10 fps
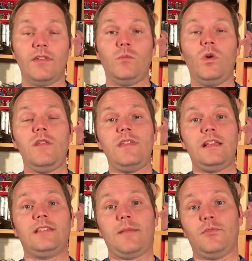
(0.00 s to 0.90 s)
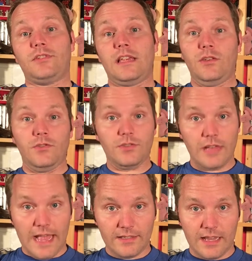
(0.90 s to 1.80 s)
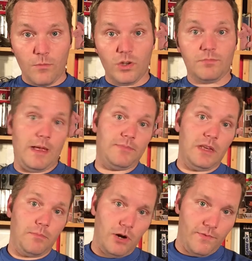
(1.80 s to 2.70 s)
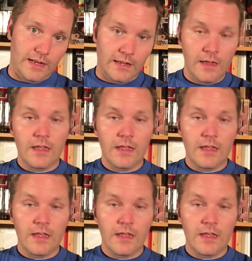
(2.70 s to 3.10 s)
And one of the examples I used last time was Pepsi Perfect.